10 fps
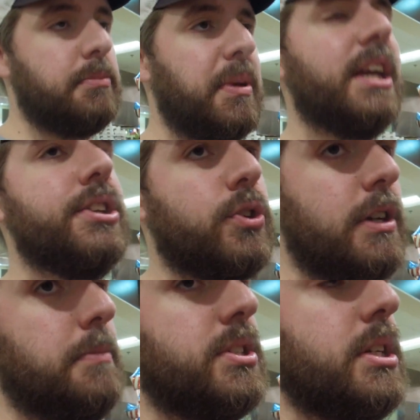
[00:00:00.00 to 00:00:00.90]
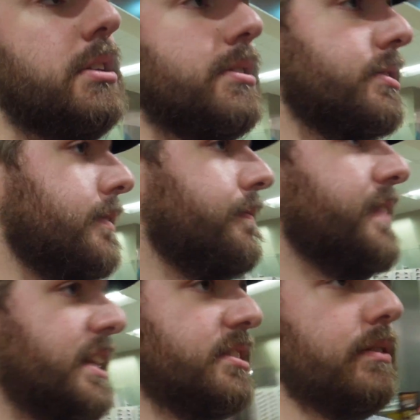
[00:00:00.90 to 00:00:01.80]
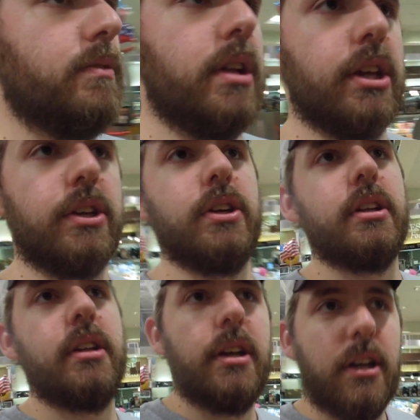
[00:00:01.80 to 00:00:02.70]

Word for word: this peach cream cheese. That's really good.